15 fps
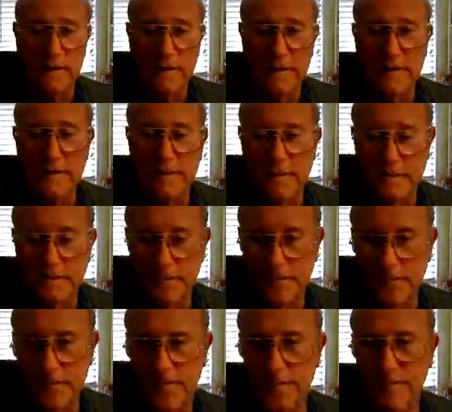
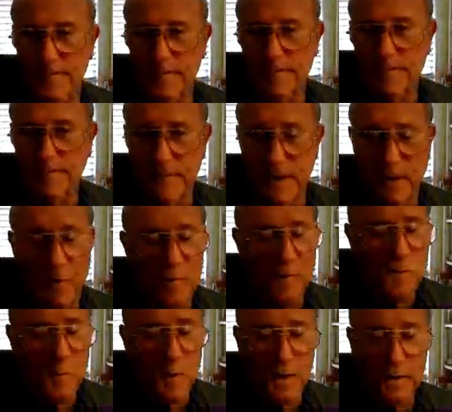They don't
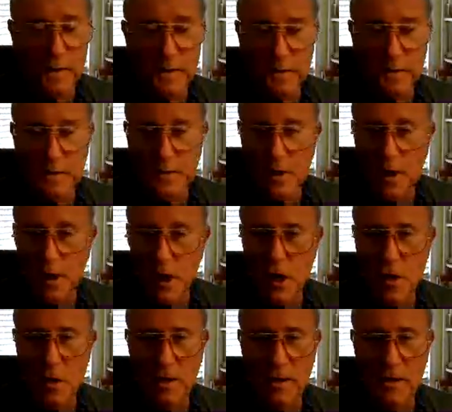respond
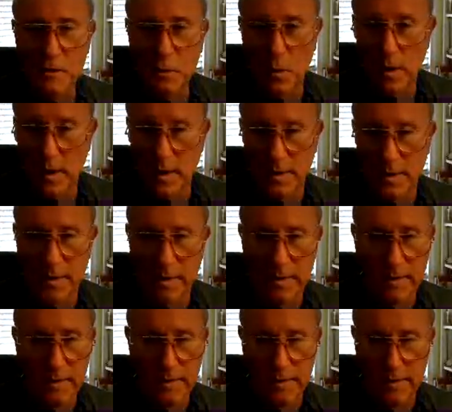nearly as
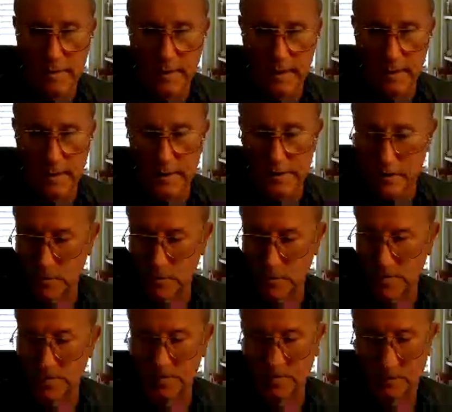quick
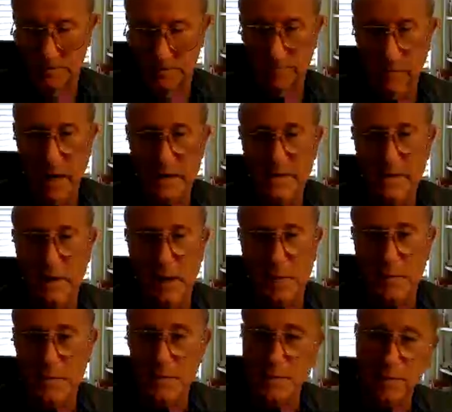as your
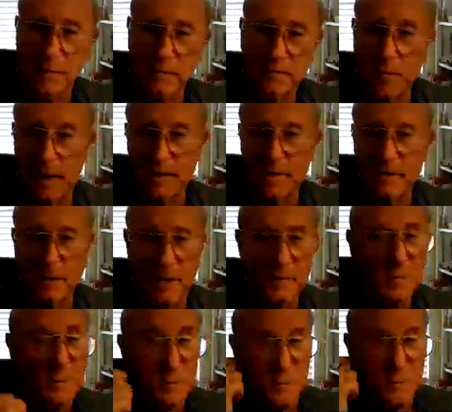biceps and your
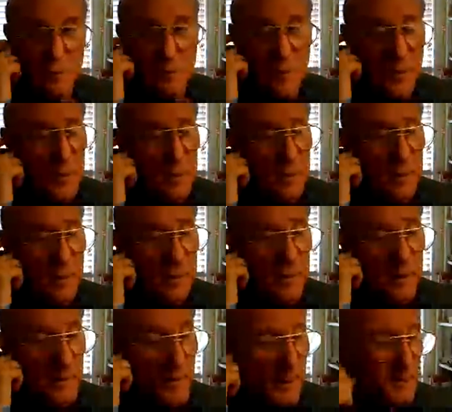triceps and your
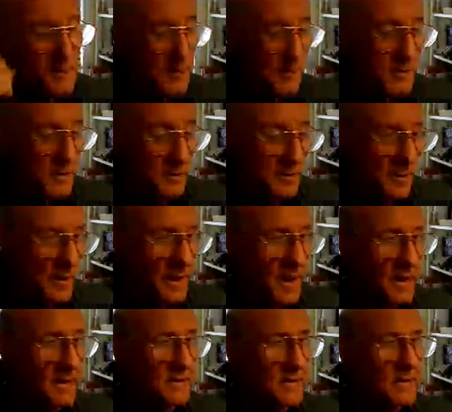muscles on your legs.